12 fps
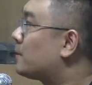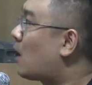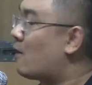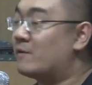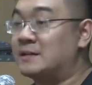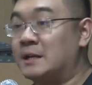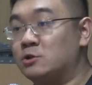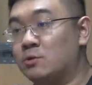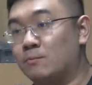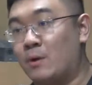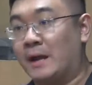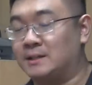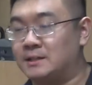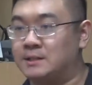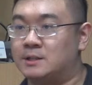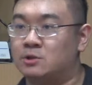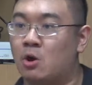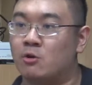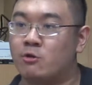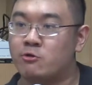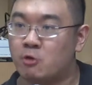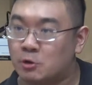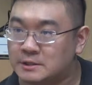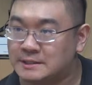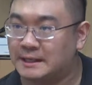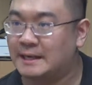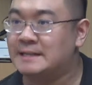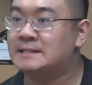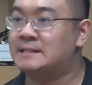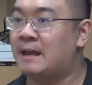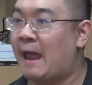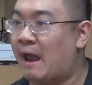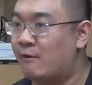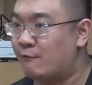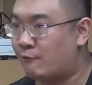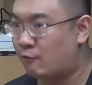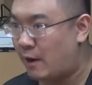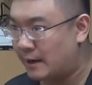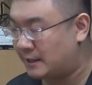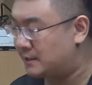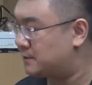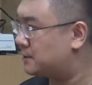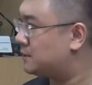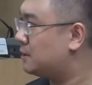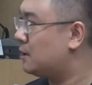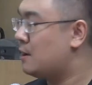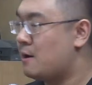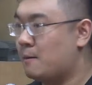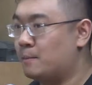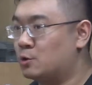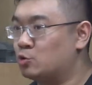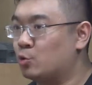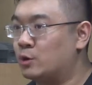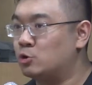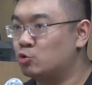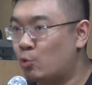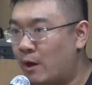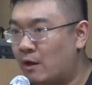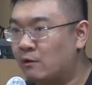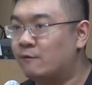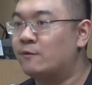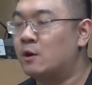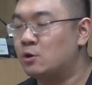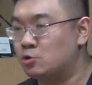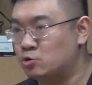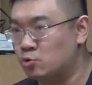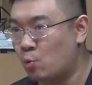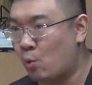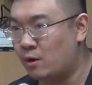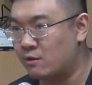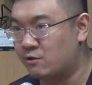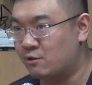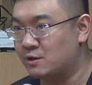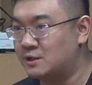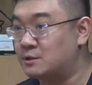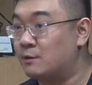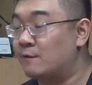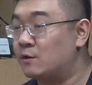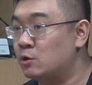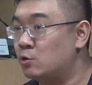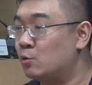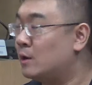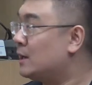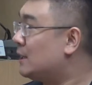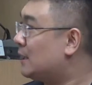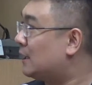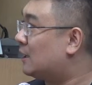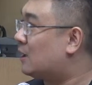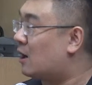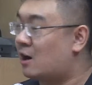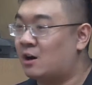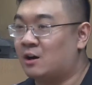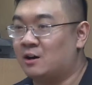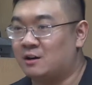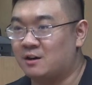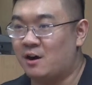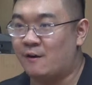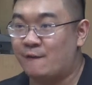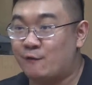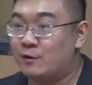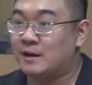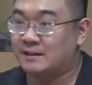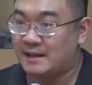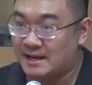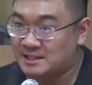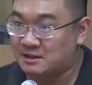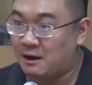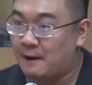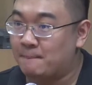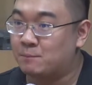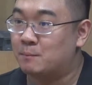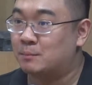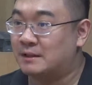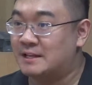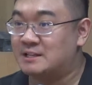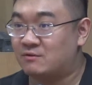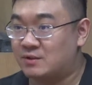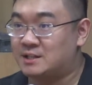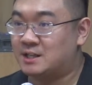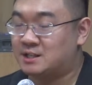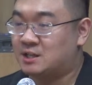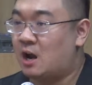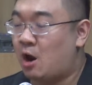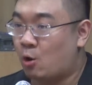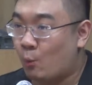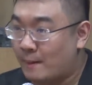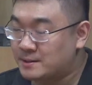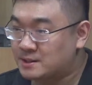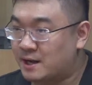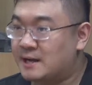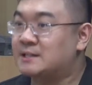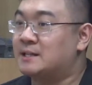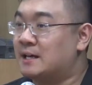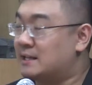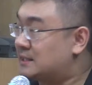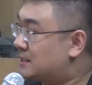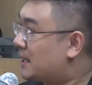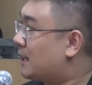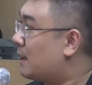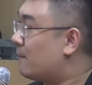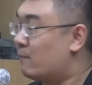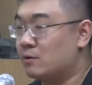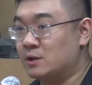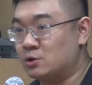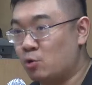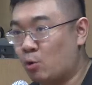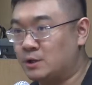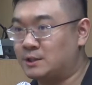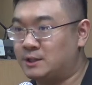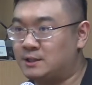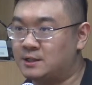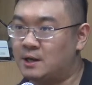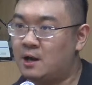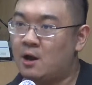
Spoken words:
conversation practices on Thursdays and Fridays between 12 to 1:30. So if you are free at that time, please visit our website and sign up for these courses.